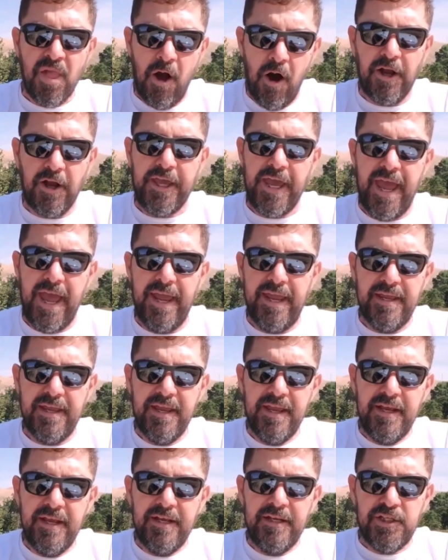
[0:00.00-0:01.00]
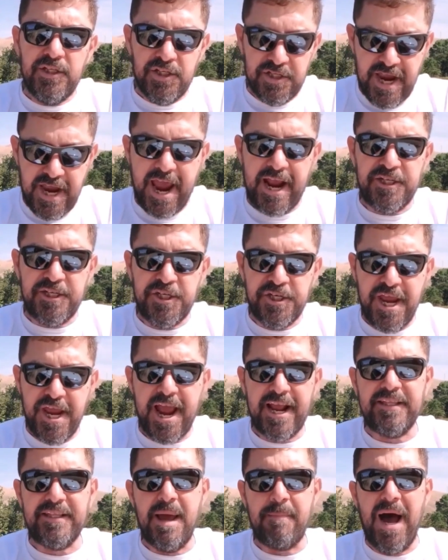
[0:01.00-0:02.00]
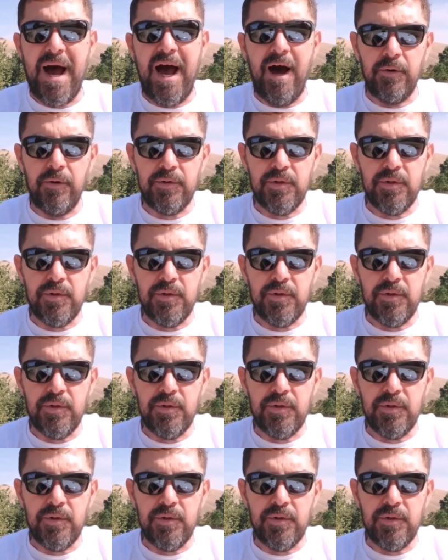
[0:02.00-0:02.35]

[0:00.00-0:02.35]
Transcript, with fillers: Okay, check check them out.